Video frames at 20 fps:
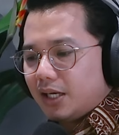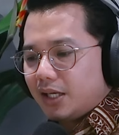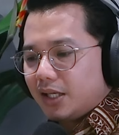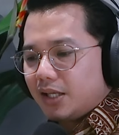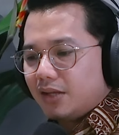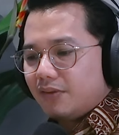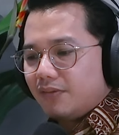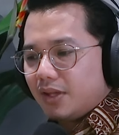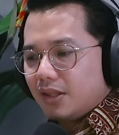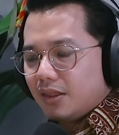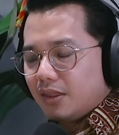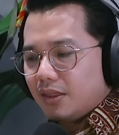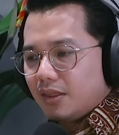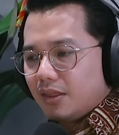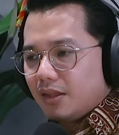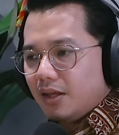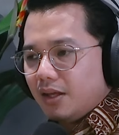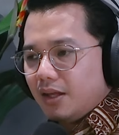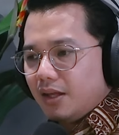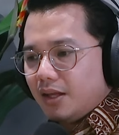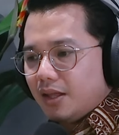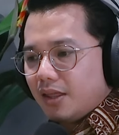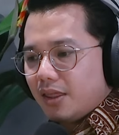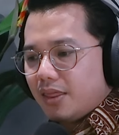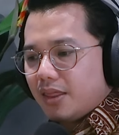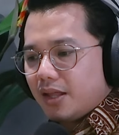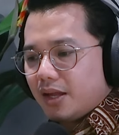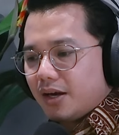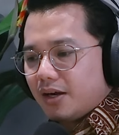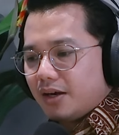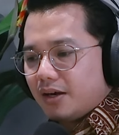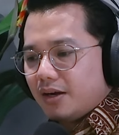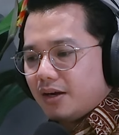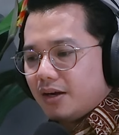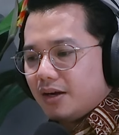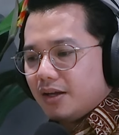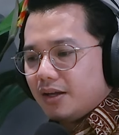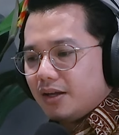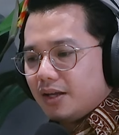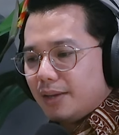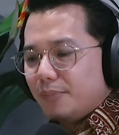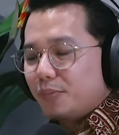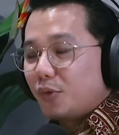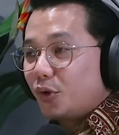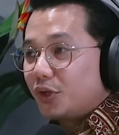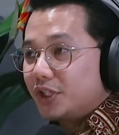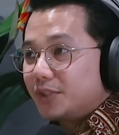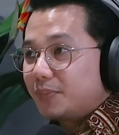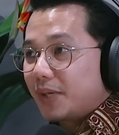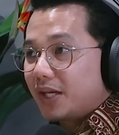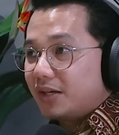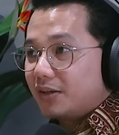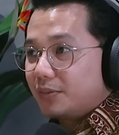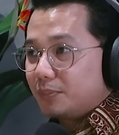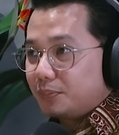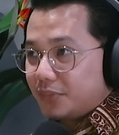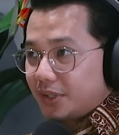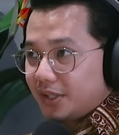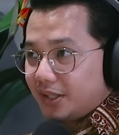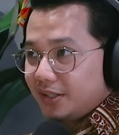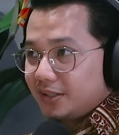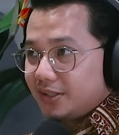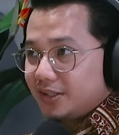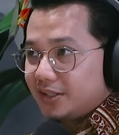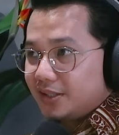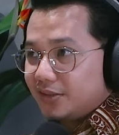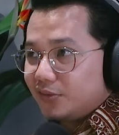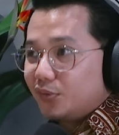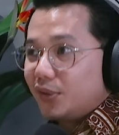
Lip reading: giving their employees better perks